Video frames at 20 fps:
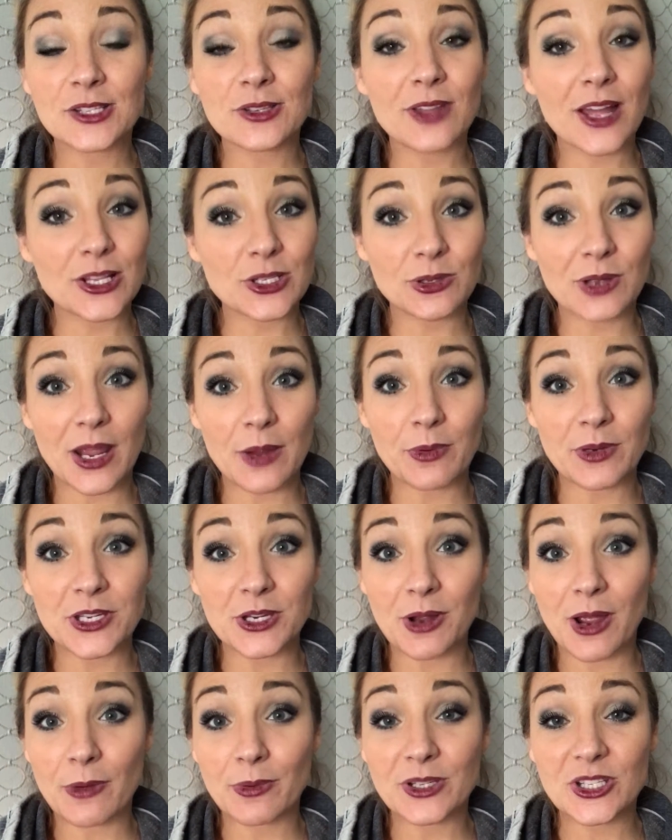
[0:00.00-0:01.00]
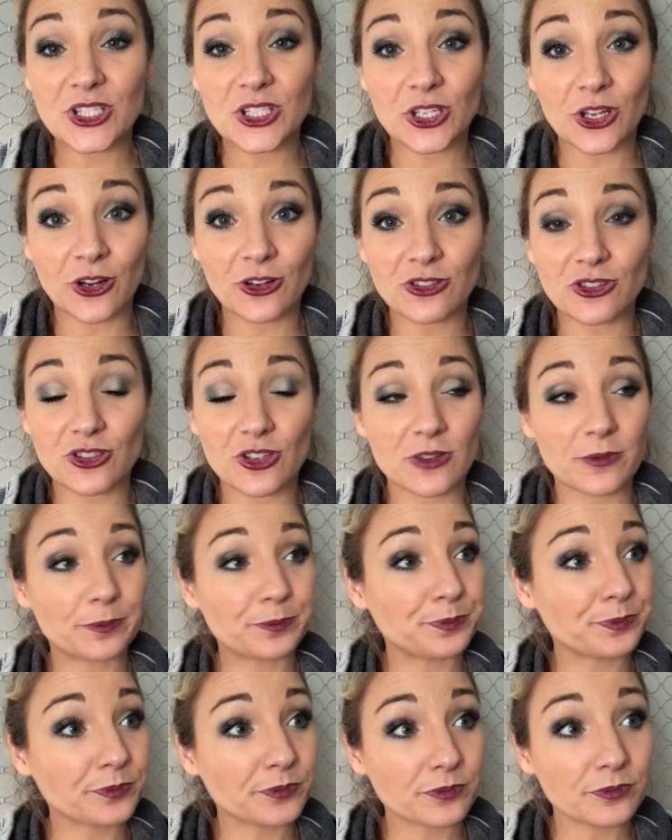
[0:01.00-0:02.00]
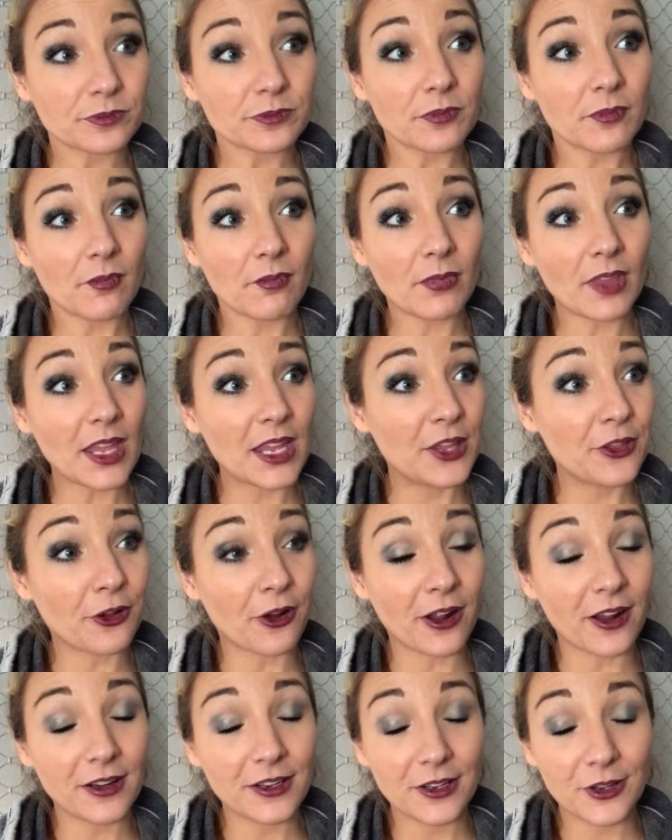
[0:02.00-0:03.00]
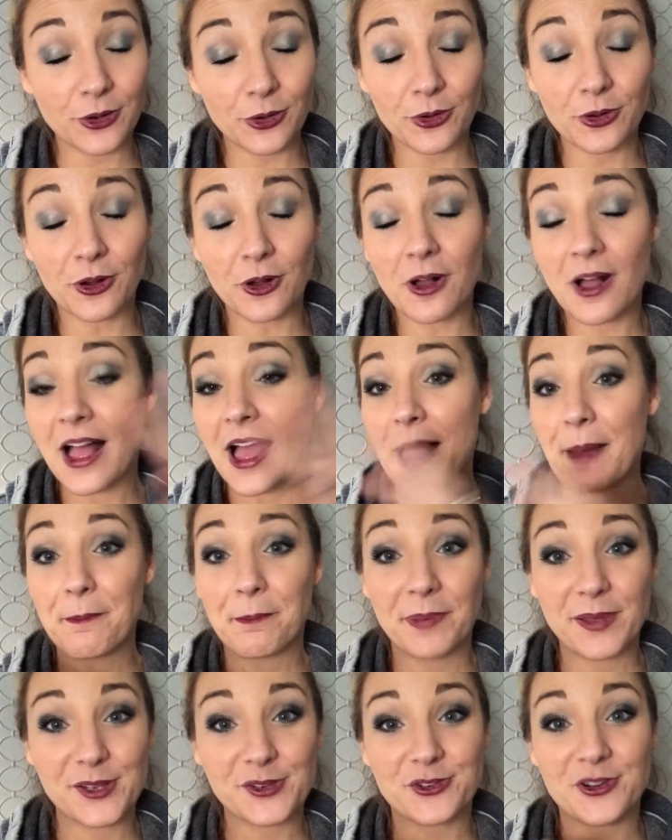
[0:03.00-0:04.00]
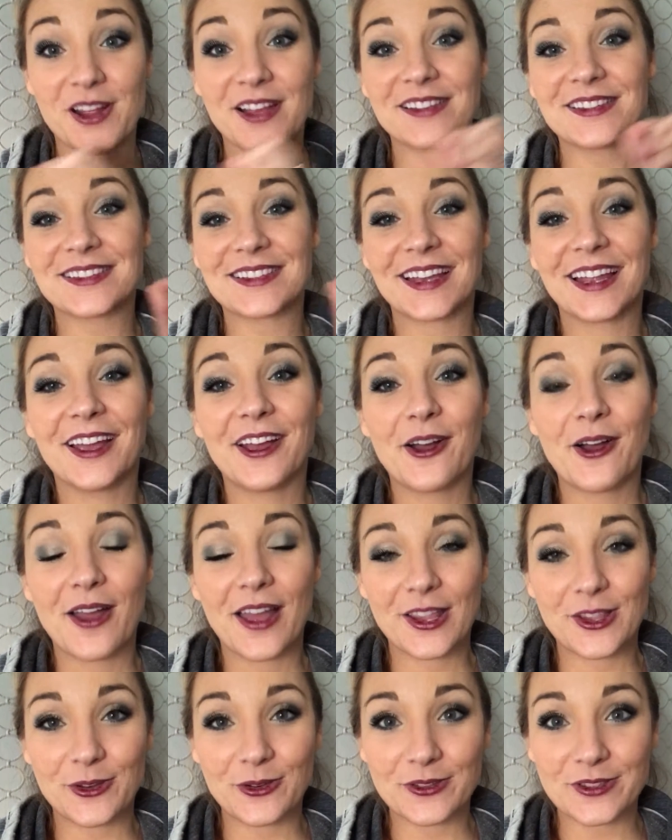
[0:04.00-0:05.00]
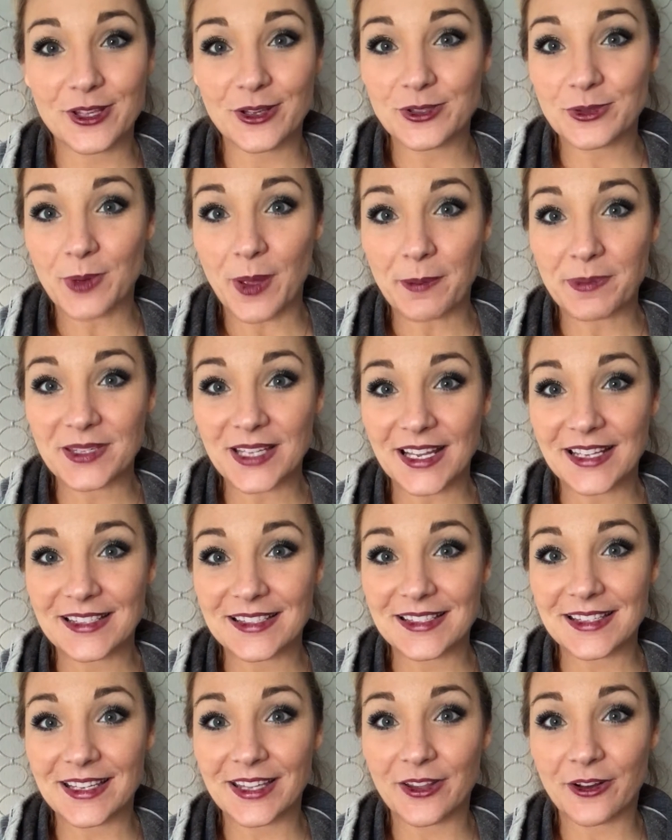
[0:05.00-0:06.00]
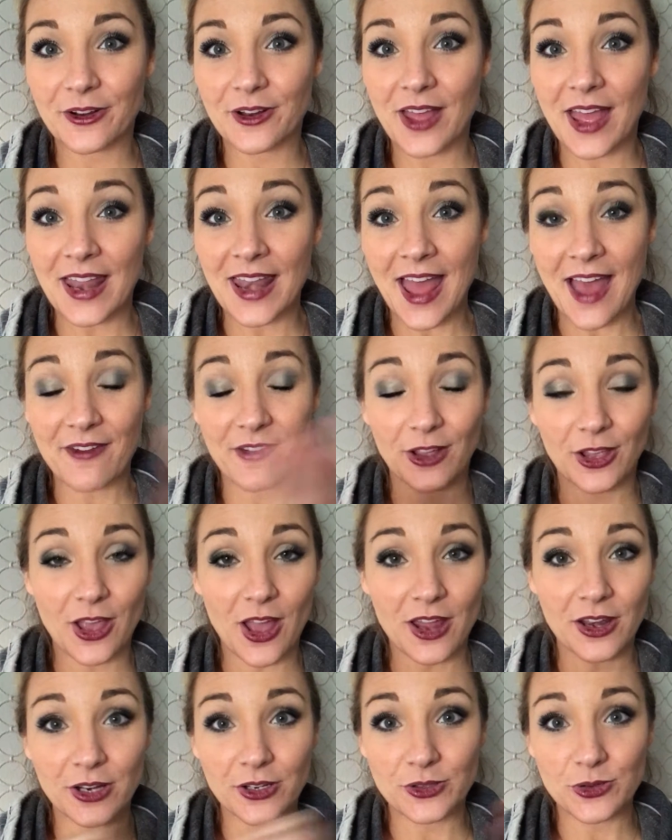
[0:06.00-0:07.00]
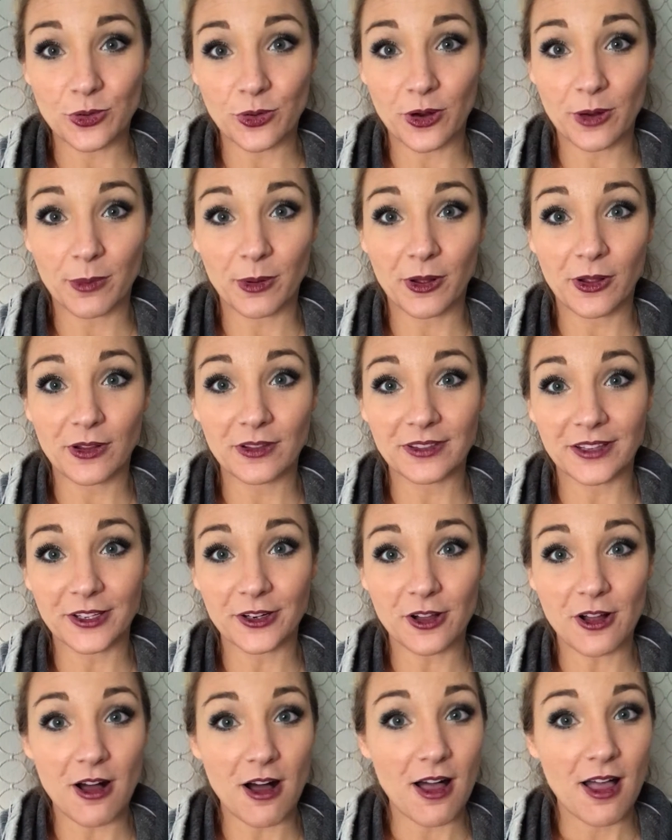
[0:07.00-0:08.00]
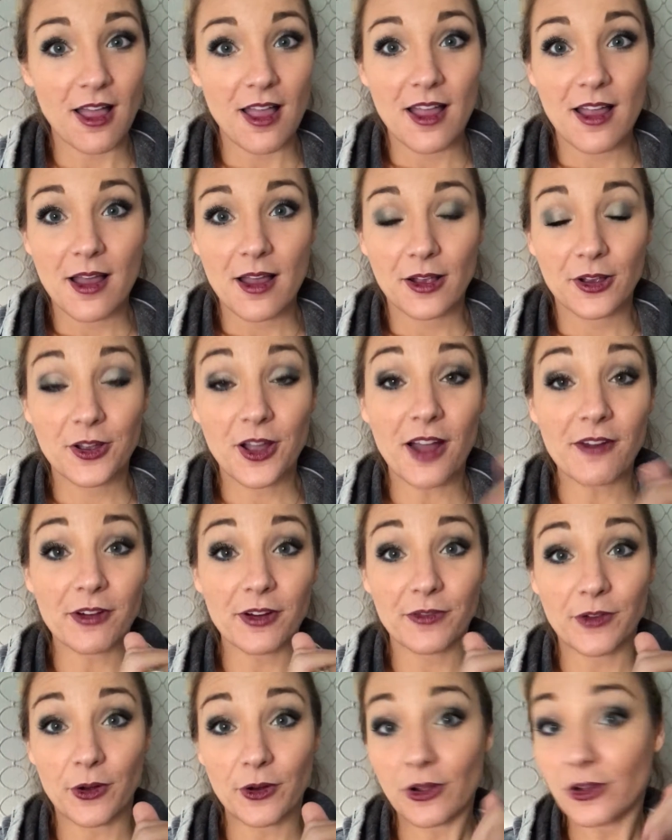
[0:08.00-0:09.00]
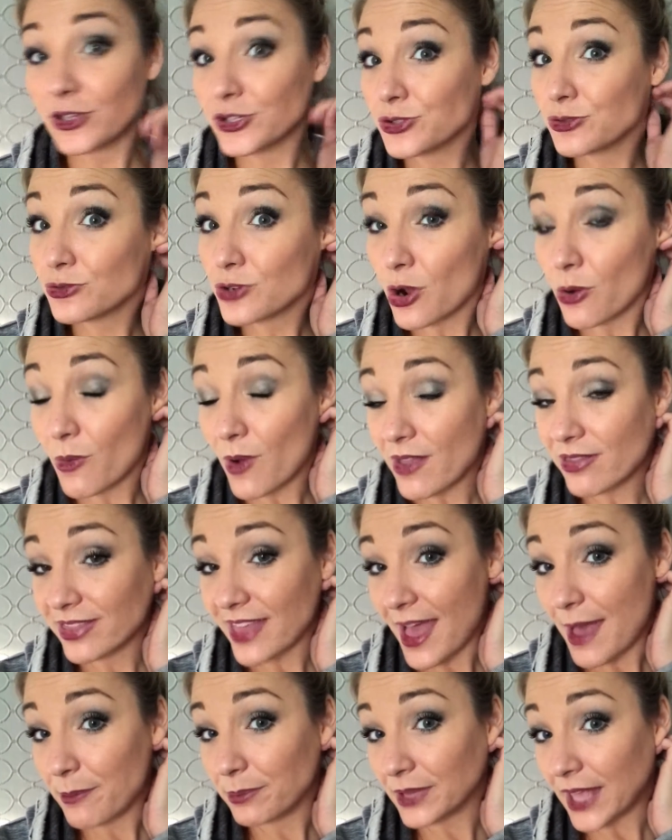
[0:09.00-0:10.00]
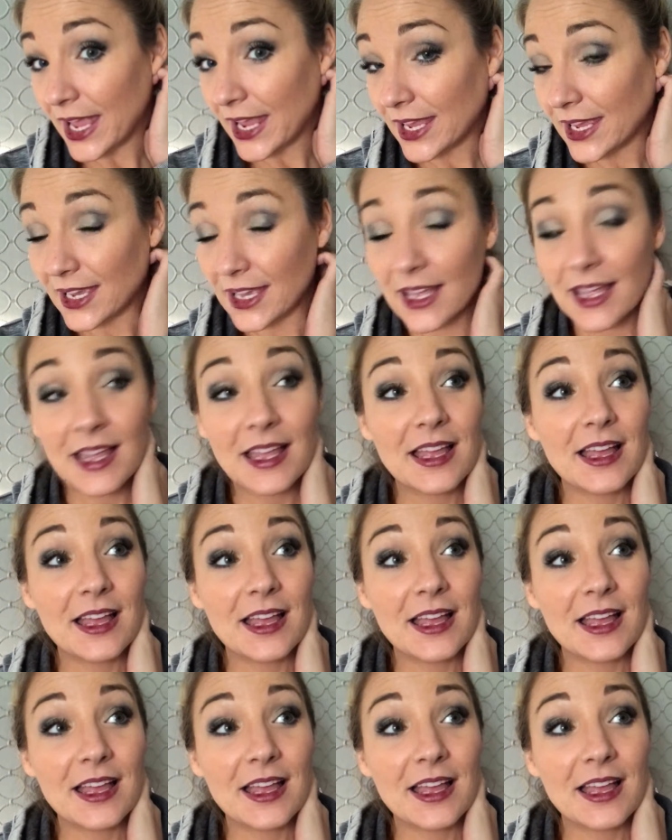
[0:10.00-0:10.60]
So that's what I would do. I would search either on Google, Pinterest, and use those websites and have an adorable little cover photo, because you don't want that blank.